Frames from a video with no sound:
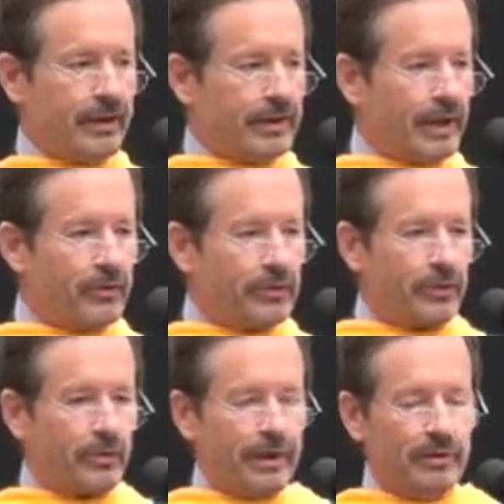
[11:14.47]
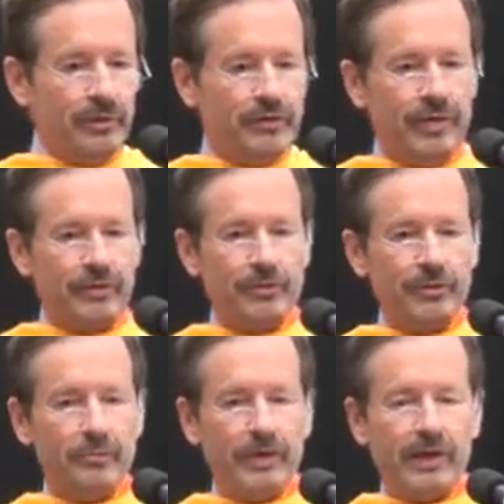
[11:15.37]
that would create a mutation
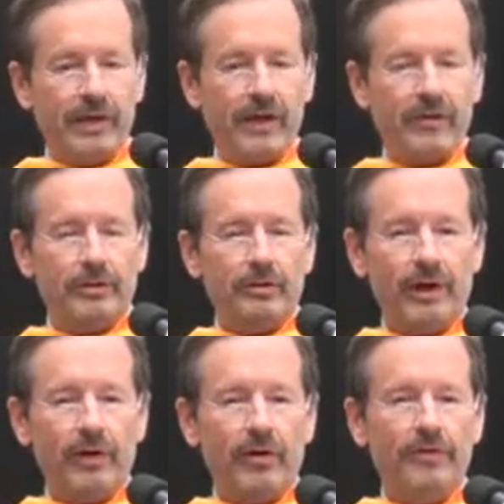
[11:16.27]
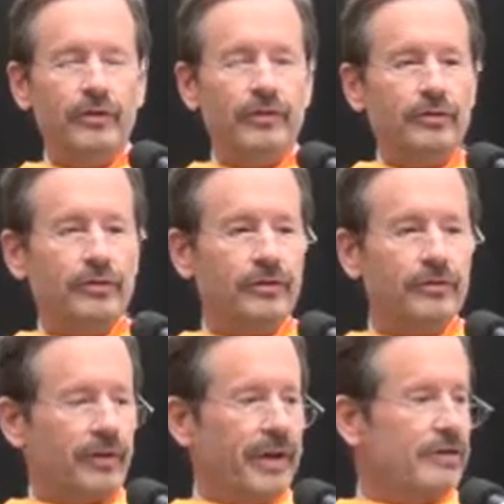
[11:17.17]
that would be inherited by all future
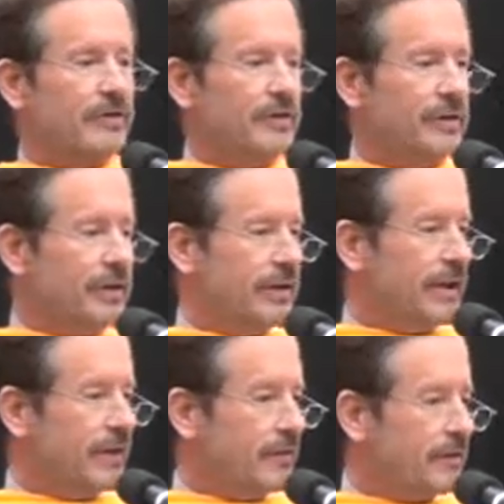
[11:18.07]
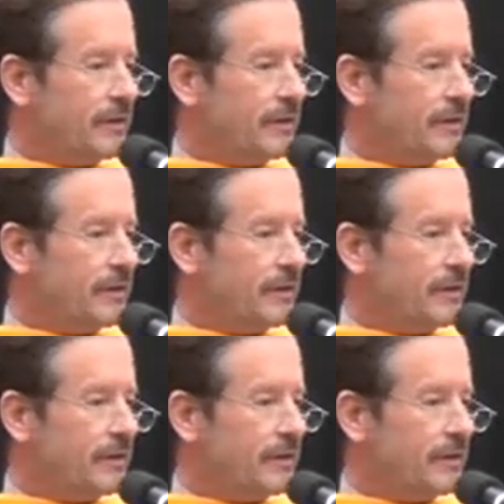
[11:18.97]
strands of DNA